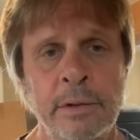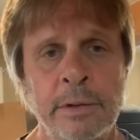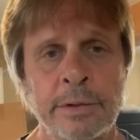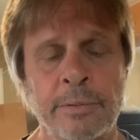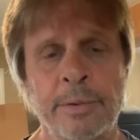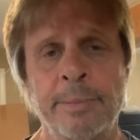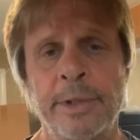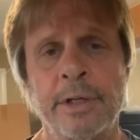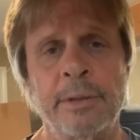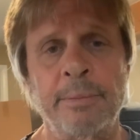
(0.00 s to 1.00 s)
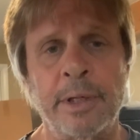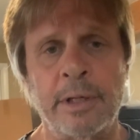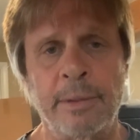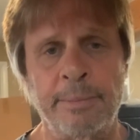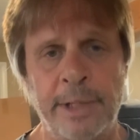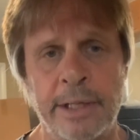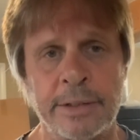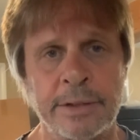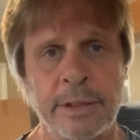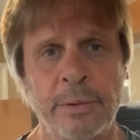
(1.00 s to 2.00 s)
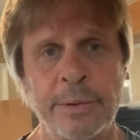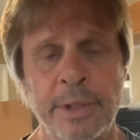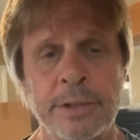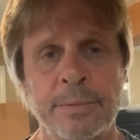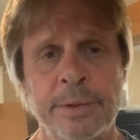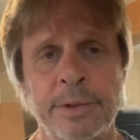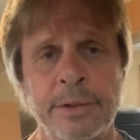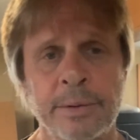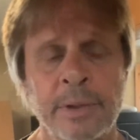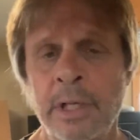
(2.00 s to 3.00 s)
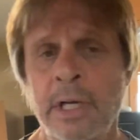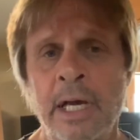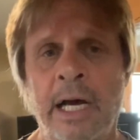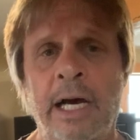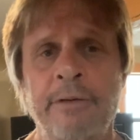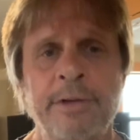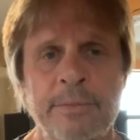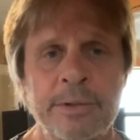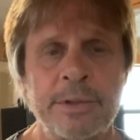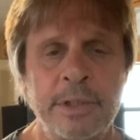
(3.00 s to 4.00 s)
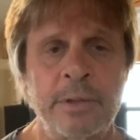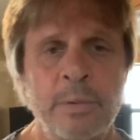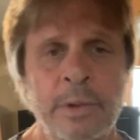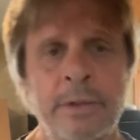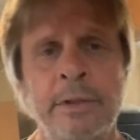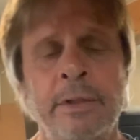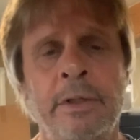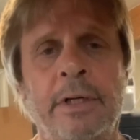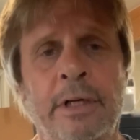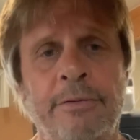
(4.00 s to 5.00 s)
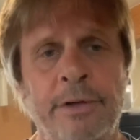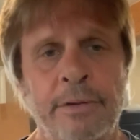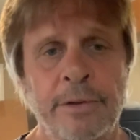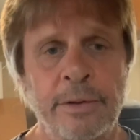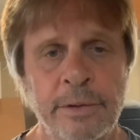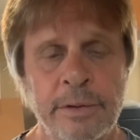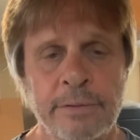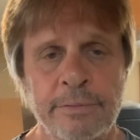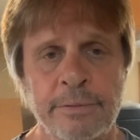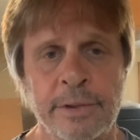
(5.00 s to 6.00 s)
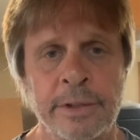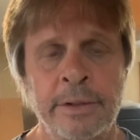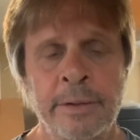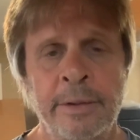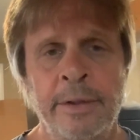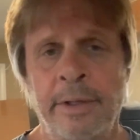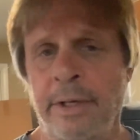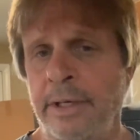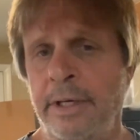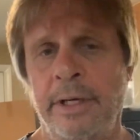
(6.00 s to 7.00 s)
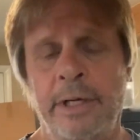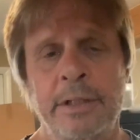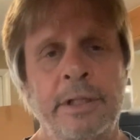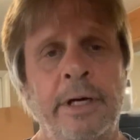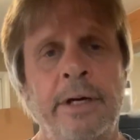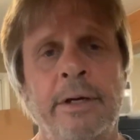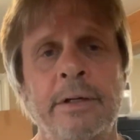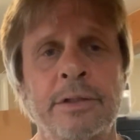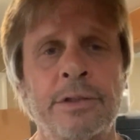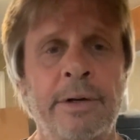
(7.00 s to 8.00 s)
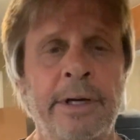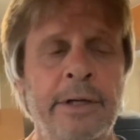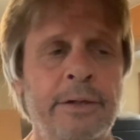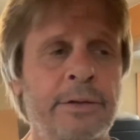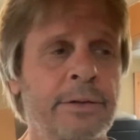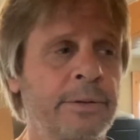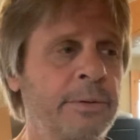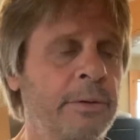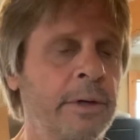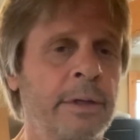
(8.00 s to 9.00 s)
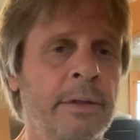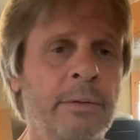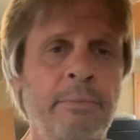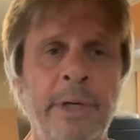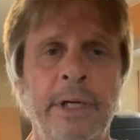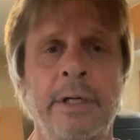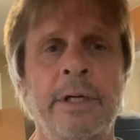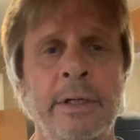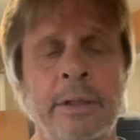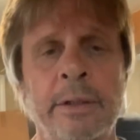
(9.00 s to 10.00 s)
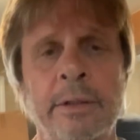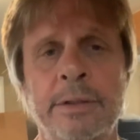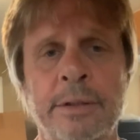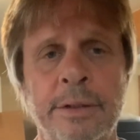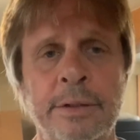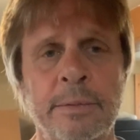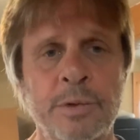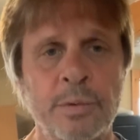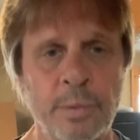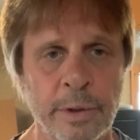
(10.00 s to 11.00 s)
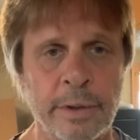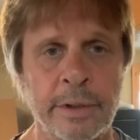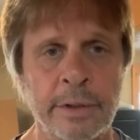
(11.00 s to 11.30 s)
Someone may come back and say, oh yes, we do. I've never seen one and I've never heard of one. And I got tired of trying to make systems work.